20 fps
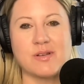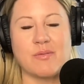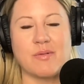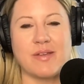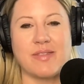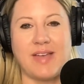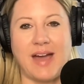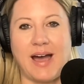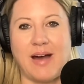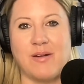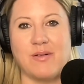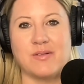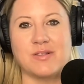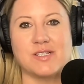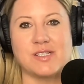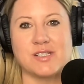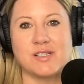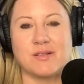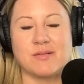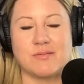
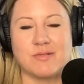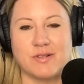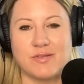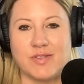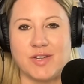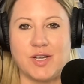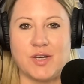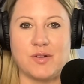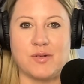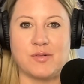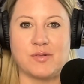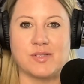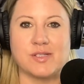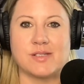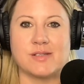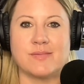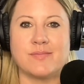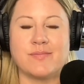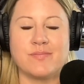Without reviews,